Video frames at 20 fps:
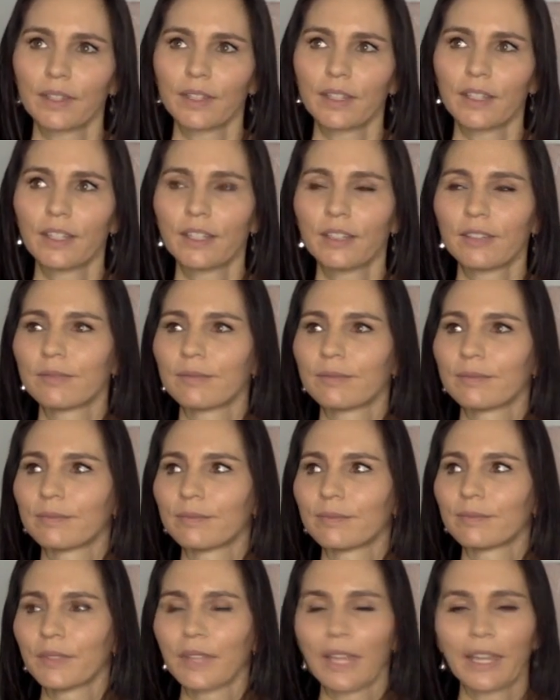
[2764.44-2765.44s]
you
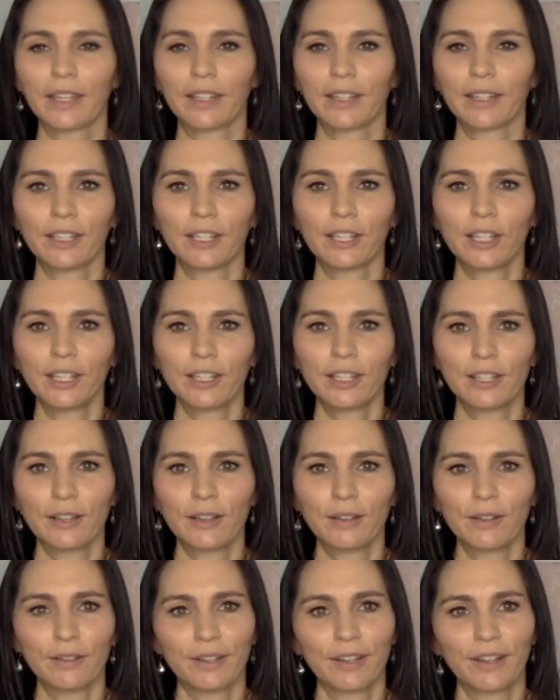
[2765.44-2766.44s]

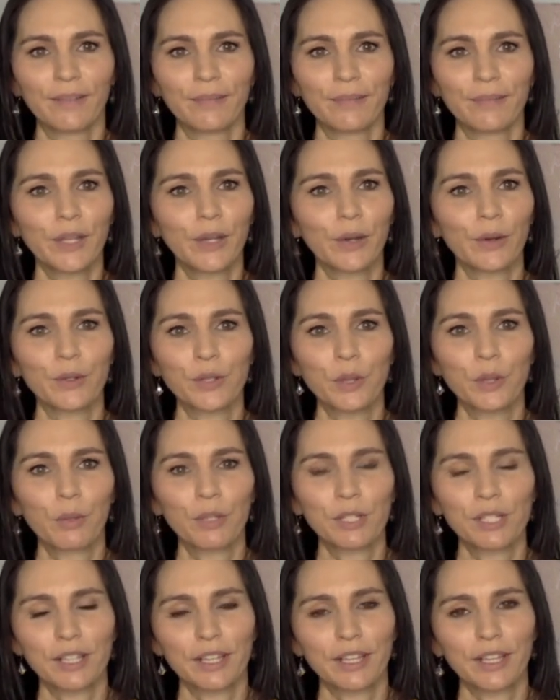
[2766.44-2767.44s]
know, it's
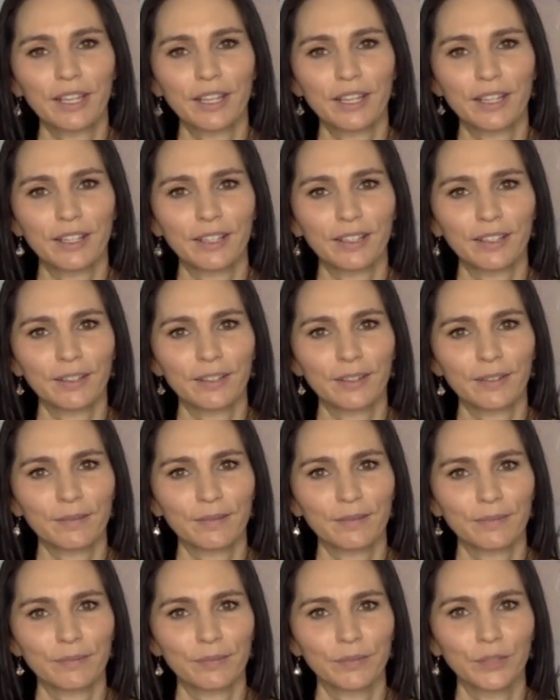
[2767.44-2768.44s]
almost like
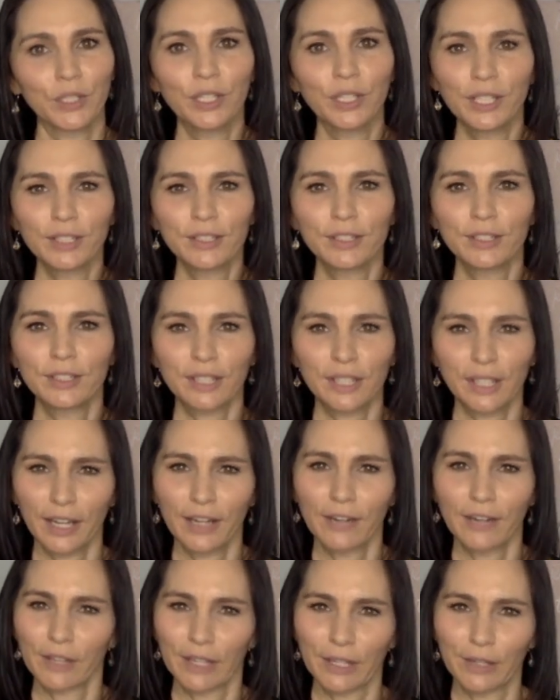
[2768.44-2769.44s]
you
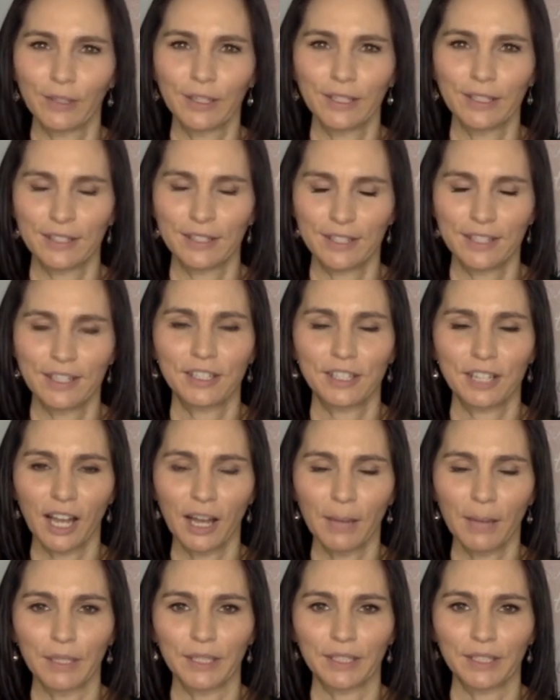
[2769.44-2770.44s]
didn't see it
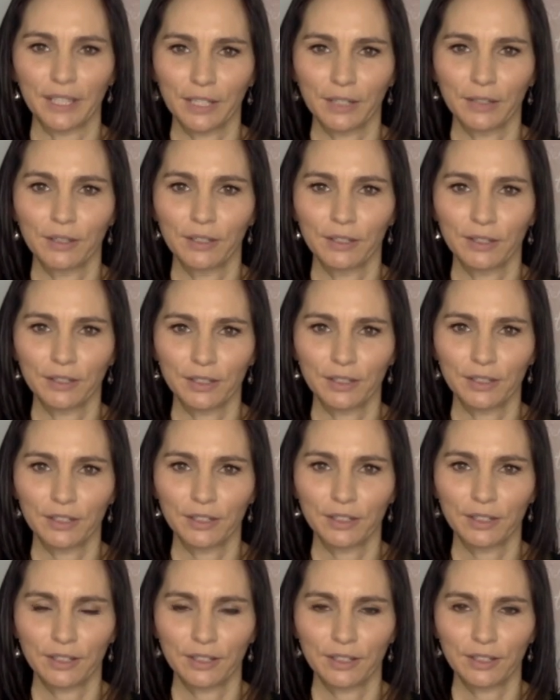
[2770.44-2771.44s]
coming. Like, you didn't,
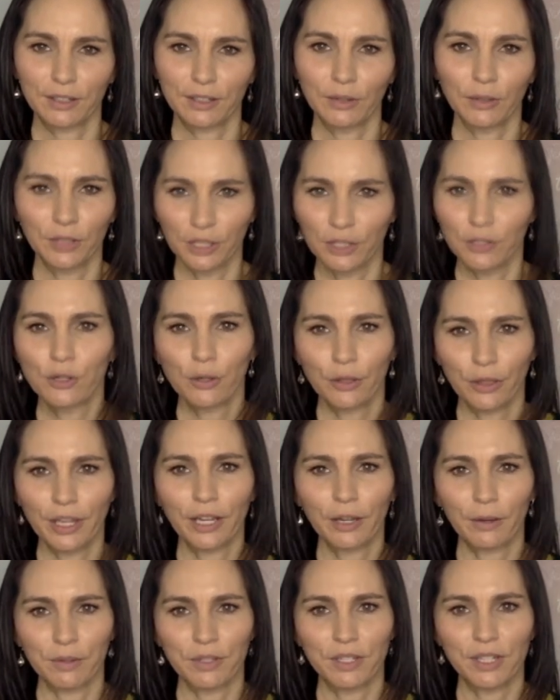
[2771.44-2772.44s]
or did you
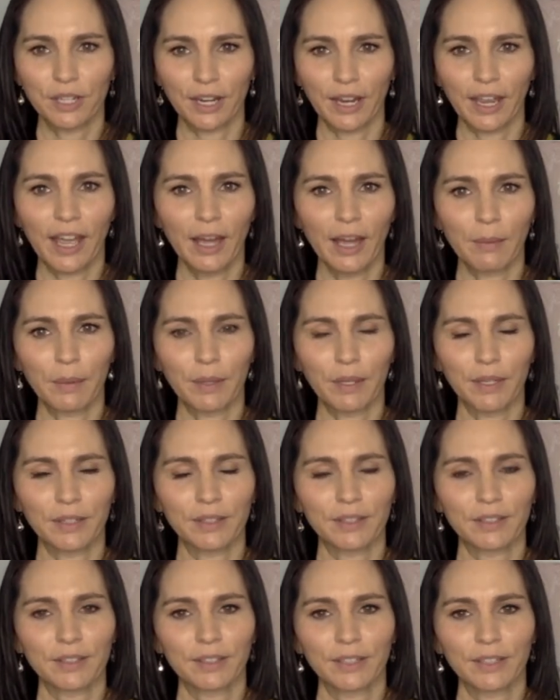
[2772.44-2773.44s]
think it was going to happen?
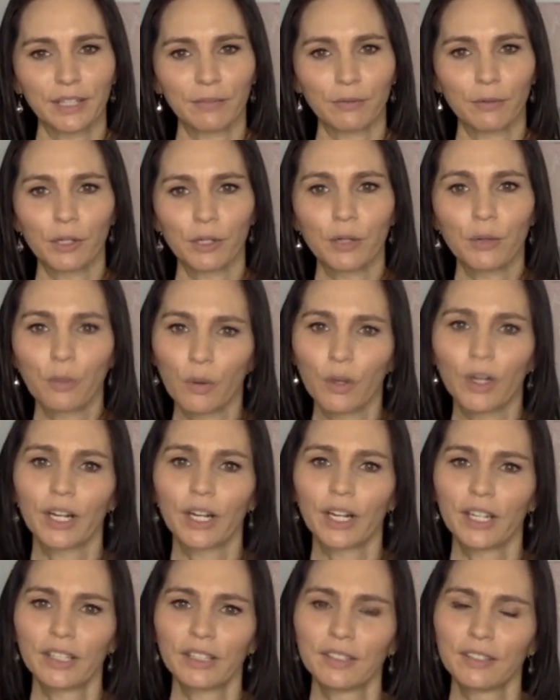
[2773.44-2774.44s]
Like, were you
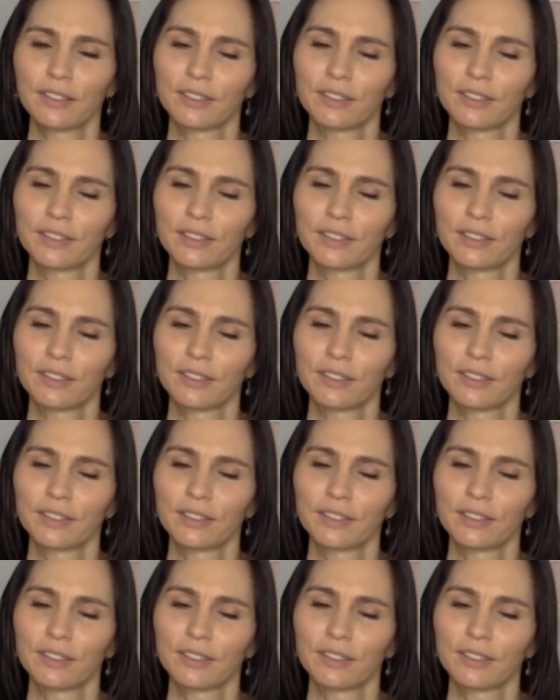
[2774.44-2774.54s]
worried?